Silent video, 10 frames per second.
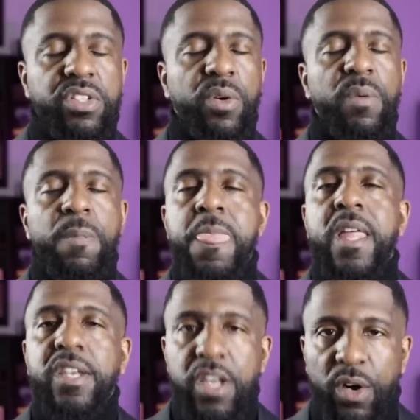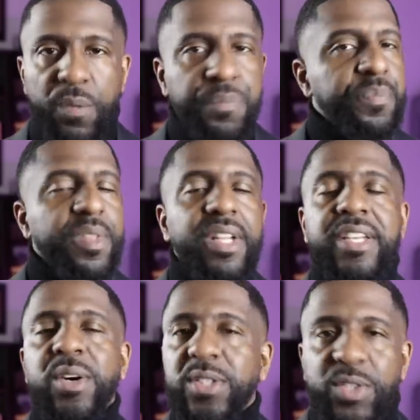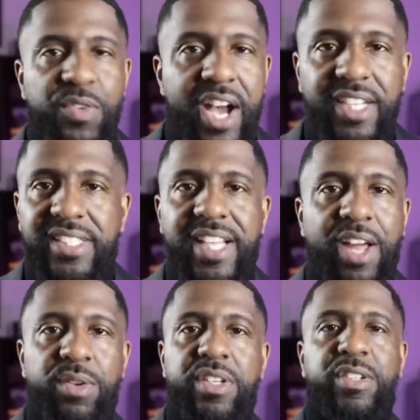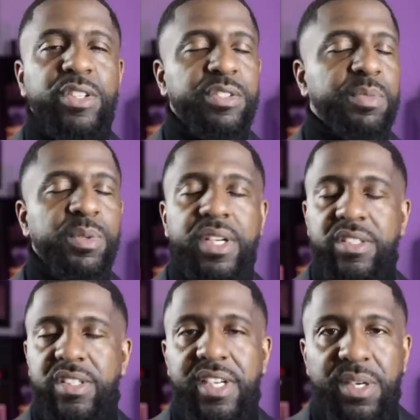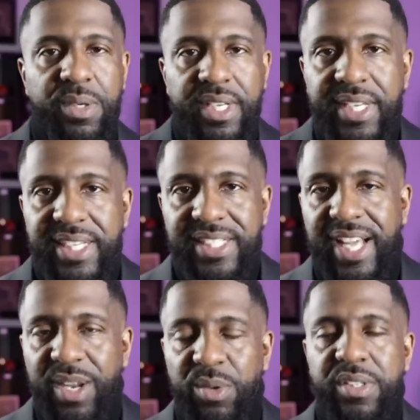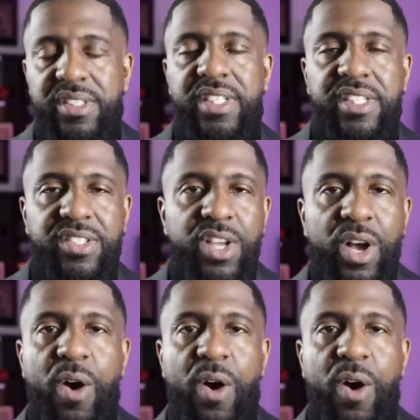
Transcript: So no, Dior Sauvage is not on this list. Bleu de Chanel is not on this list.